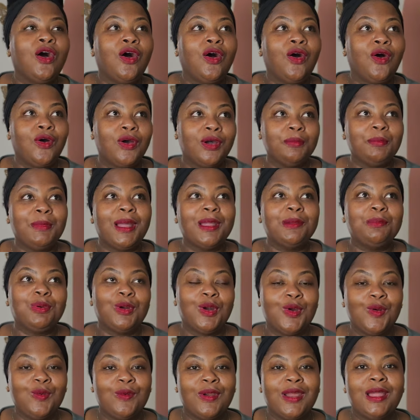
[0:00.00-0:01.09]
on my
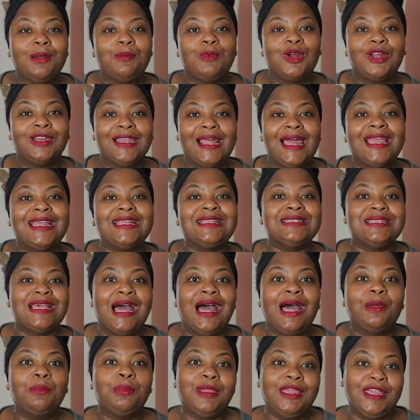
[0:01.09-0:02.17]
program are like
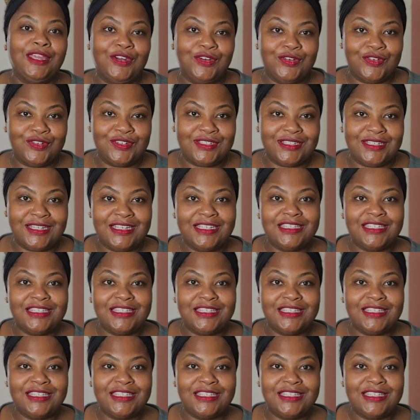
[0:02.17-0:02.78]
top hitters.